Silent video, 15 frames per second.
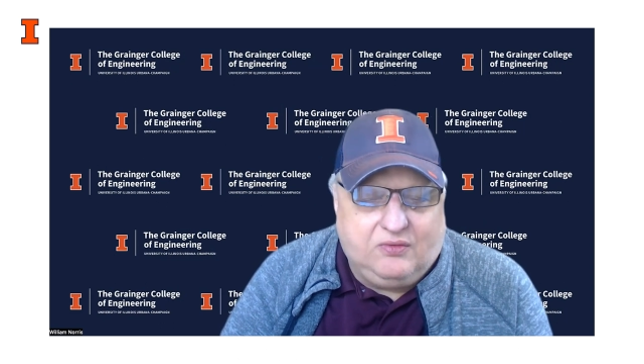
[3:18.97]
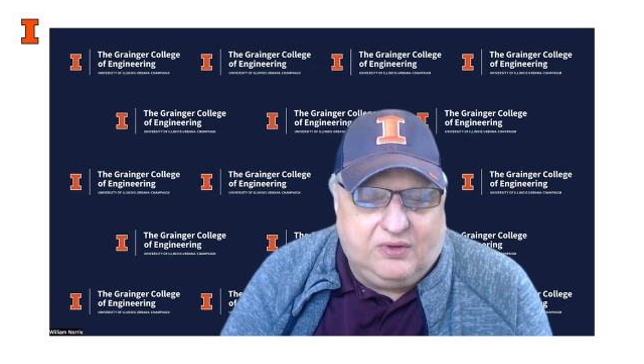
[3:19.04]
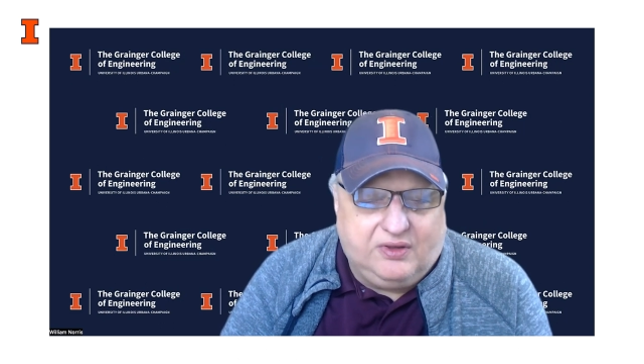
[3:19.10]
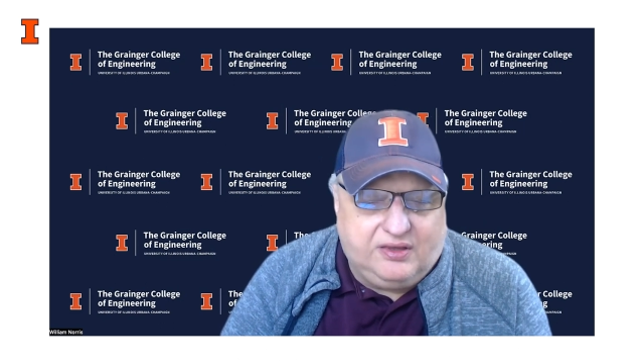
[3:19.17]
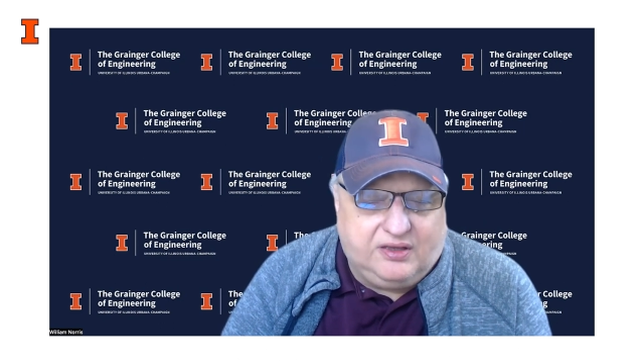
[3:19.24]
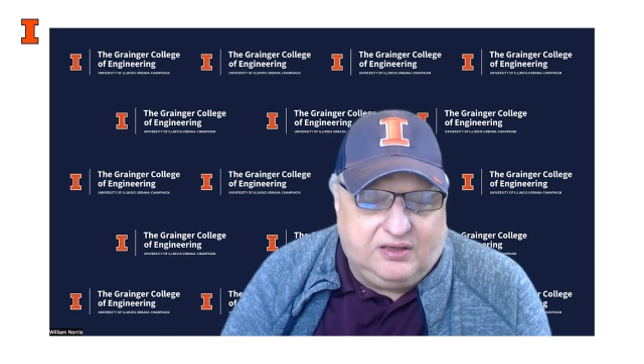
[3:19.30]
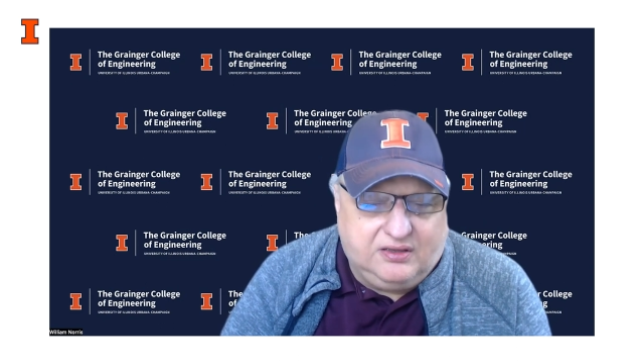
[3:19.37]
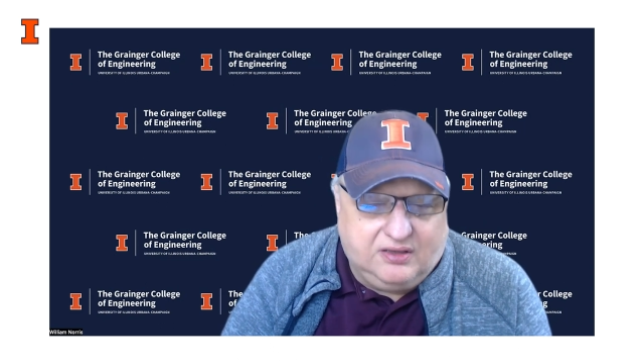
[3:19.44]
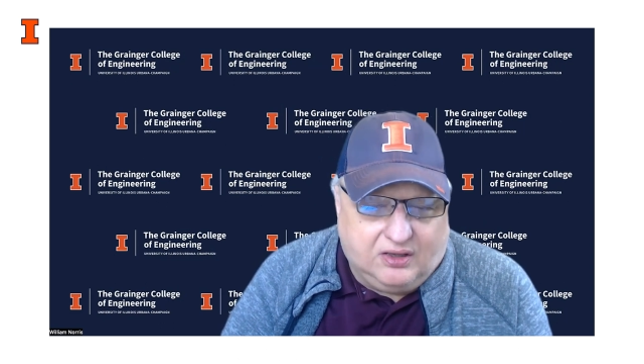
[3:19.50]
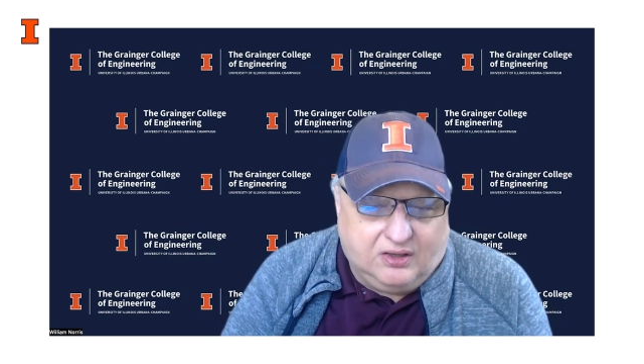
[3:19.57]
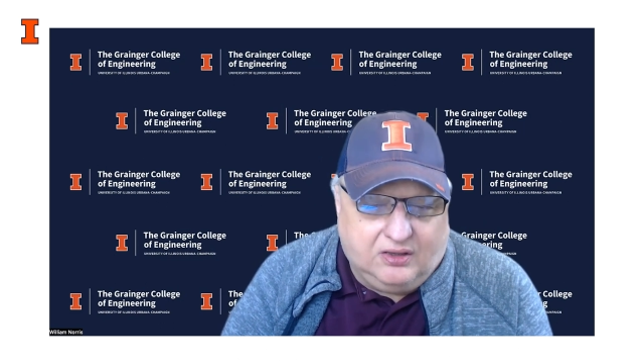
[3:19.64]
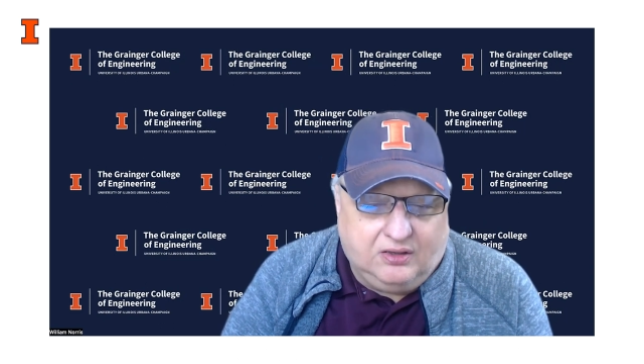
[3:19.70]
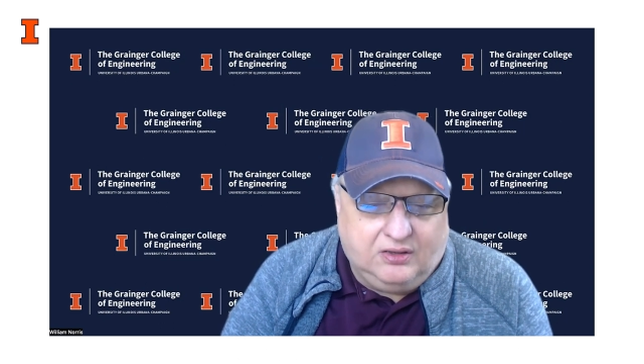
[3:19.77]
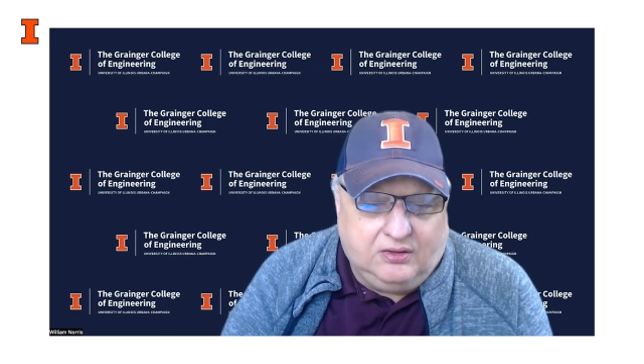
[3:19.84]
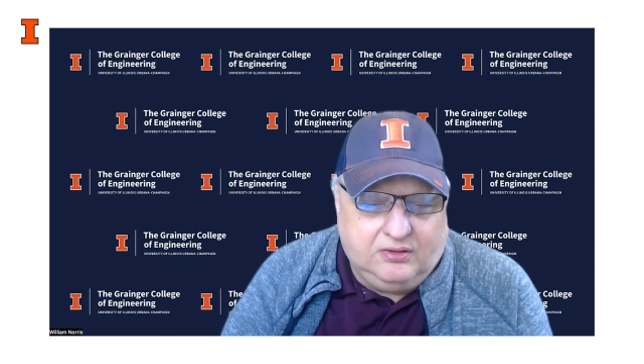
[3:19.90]
with the
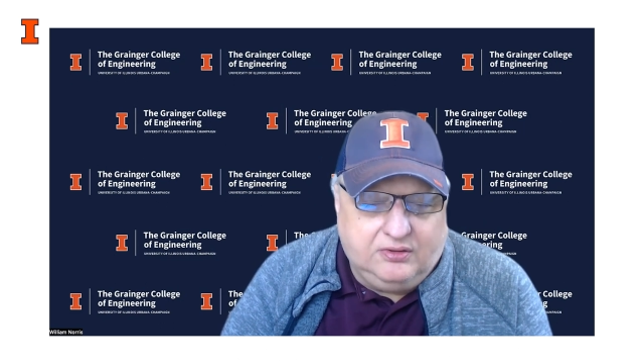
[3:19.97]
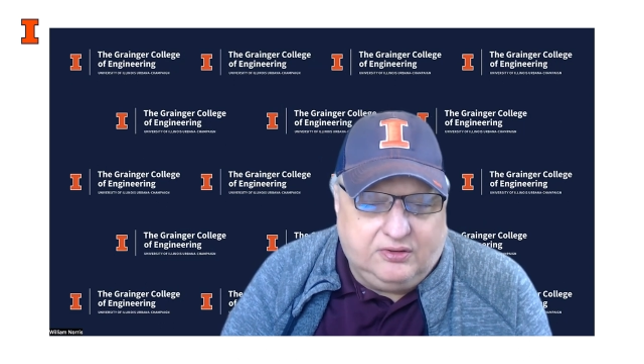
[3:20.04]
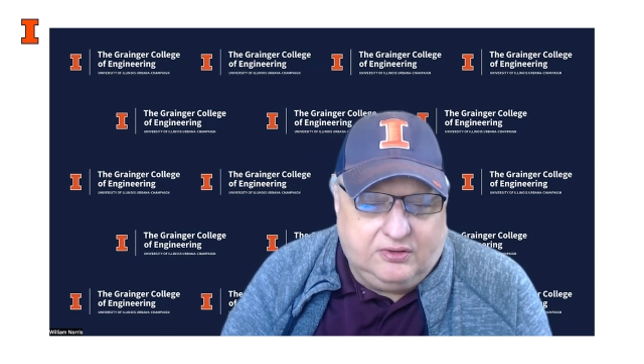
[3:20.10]
dull,